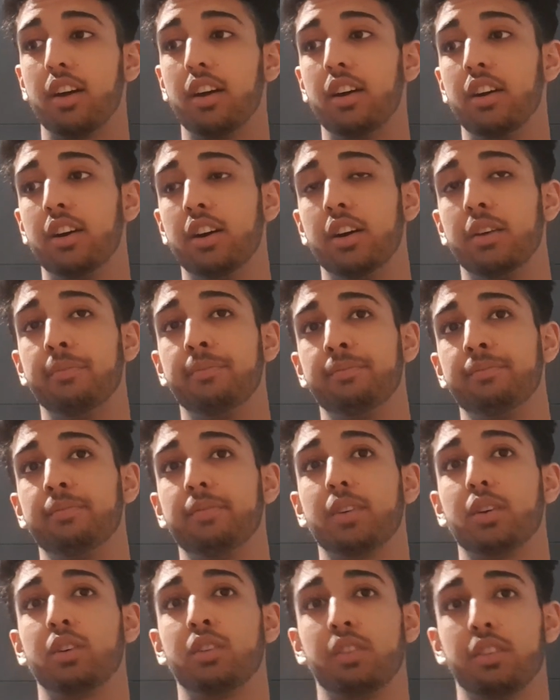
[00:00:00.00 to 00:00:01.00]

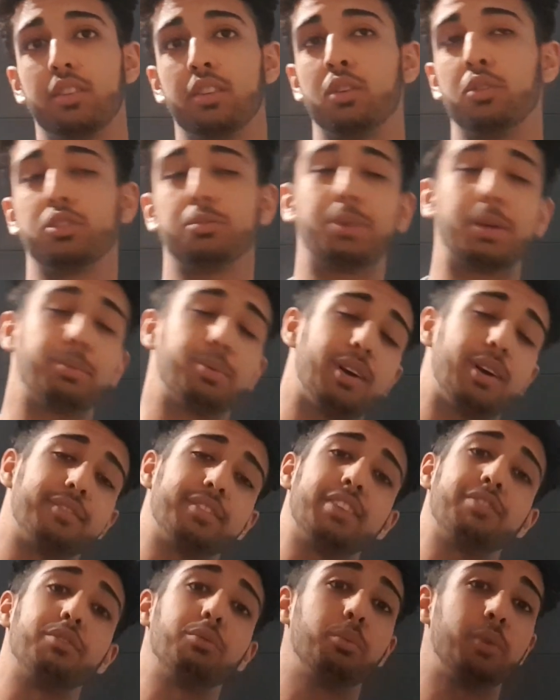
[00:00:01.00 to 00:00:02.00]
Loads of people have
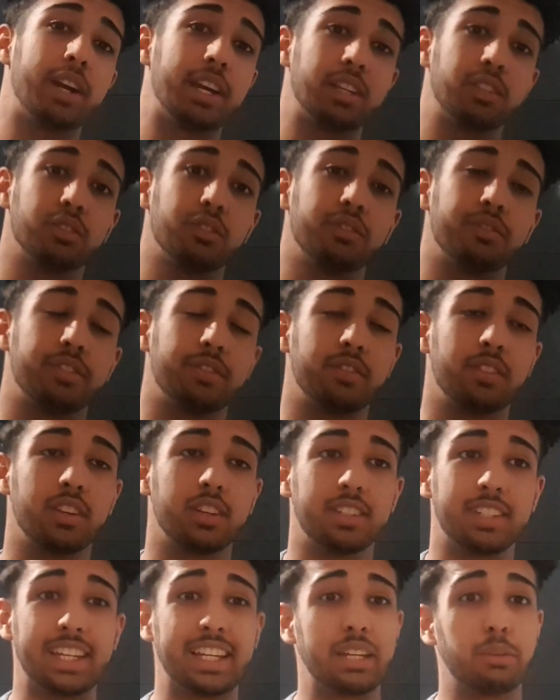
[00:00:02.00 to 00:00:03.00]
different ways of
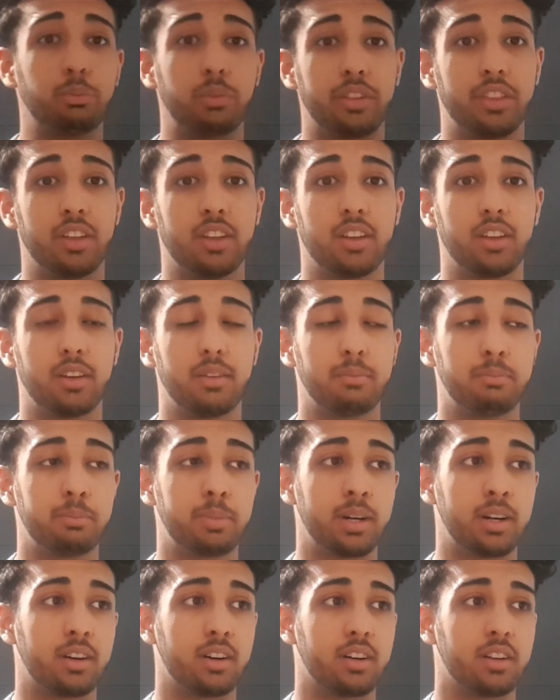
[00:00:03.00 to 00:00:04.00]
dealing with it,
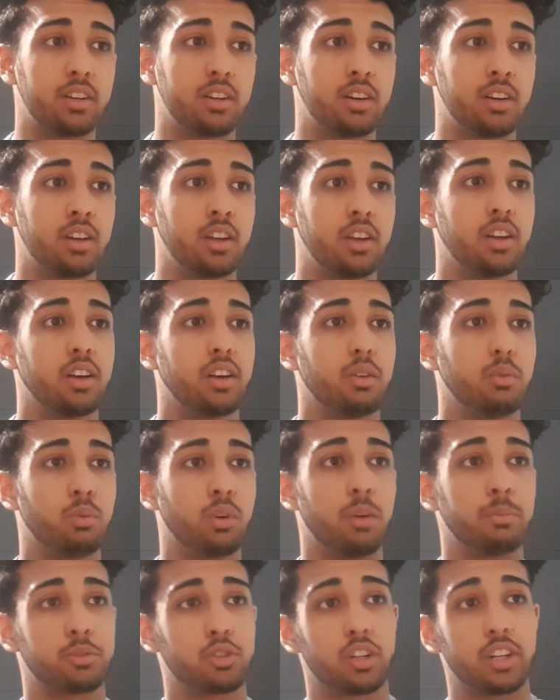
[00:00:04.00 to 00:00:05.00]
but what
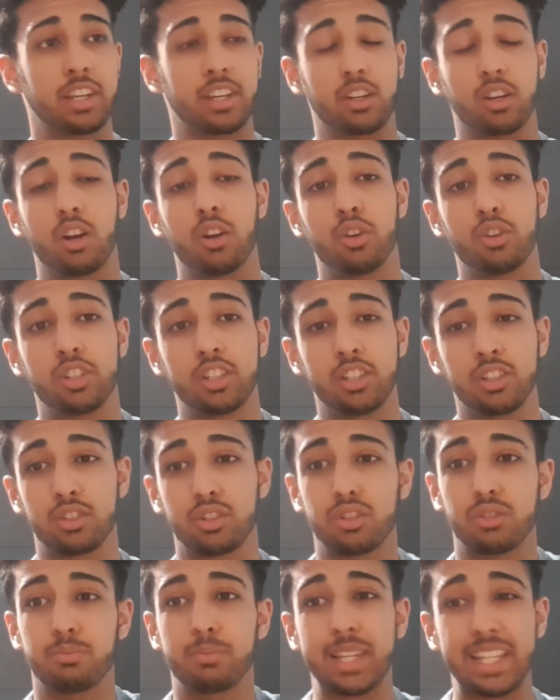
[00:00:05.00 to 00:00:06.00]
I'm trying to encourage is
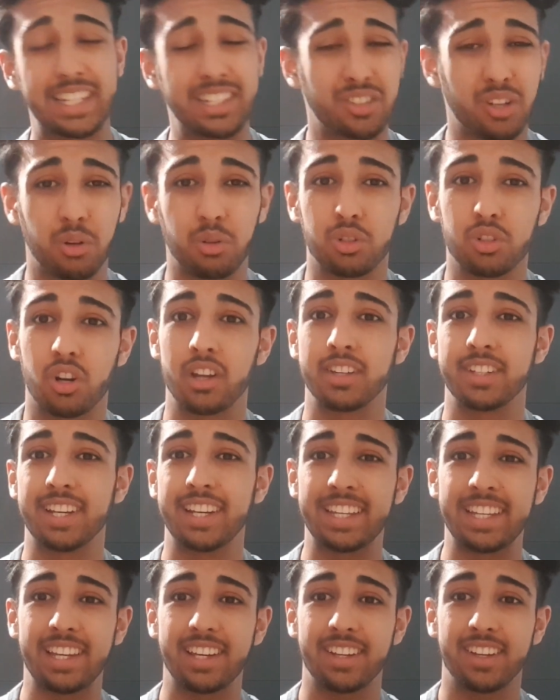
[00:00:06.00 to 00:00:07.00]
please don't try
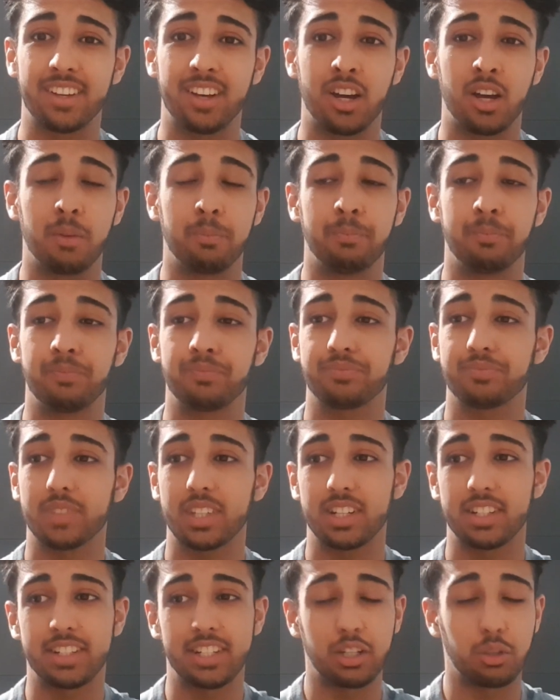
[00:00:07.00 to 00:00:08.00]
and
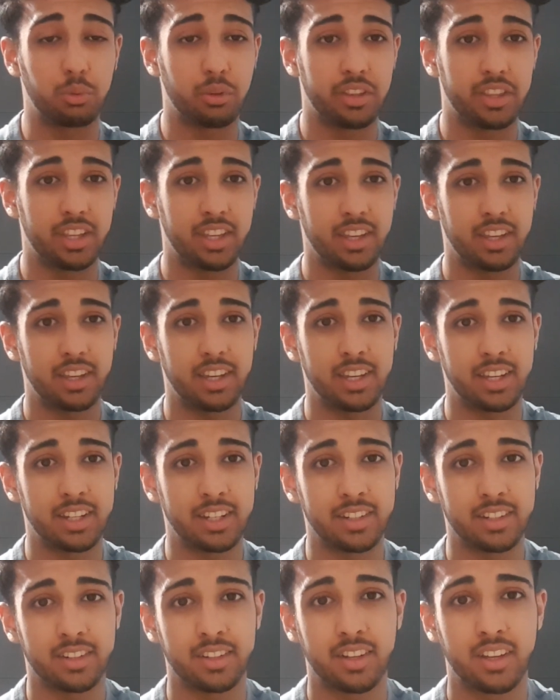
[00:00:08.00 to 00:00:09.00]
deal with it
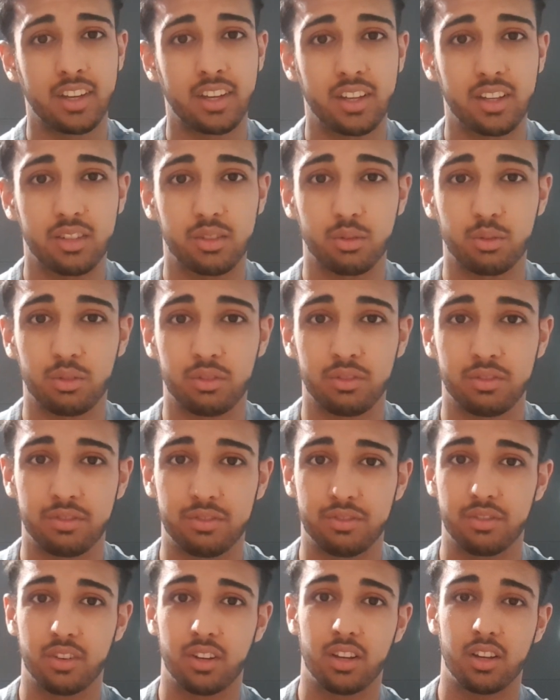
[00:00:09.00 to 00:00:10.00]
in sort of
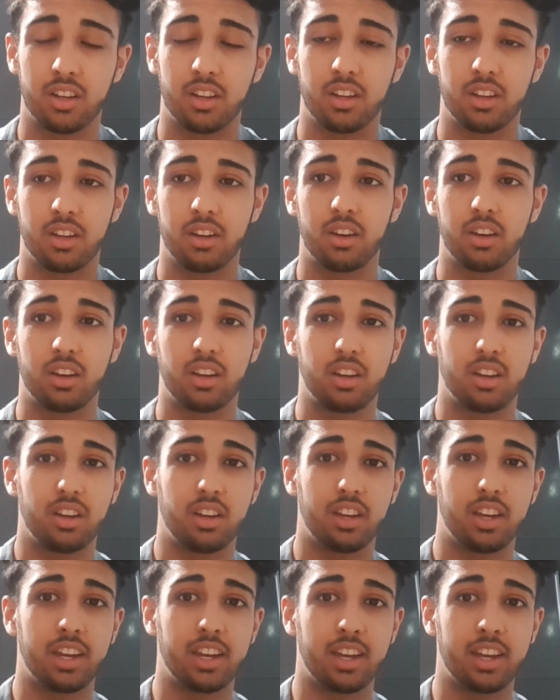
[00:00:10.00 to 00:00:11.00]

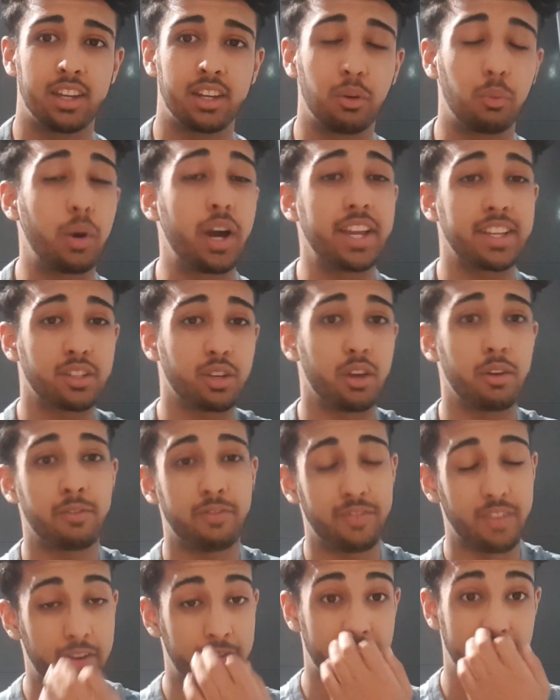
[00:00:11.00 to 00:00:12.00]
in a way so it
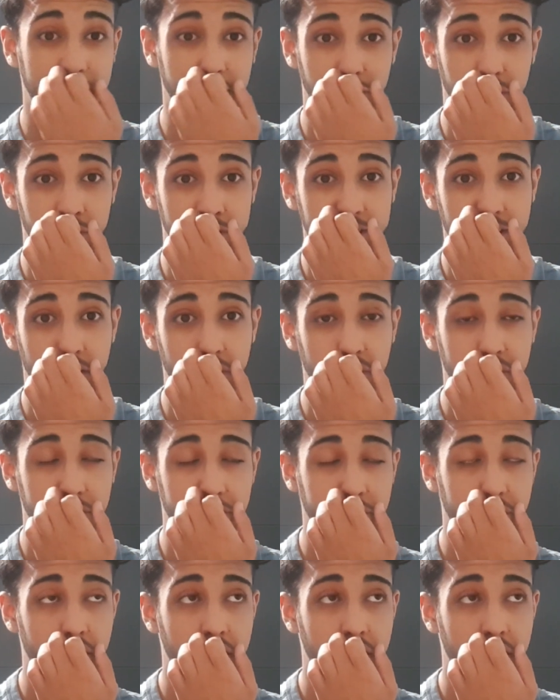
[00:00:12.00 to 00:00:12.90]
affects yourself.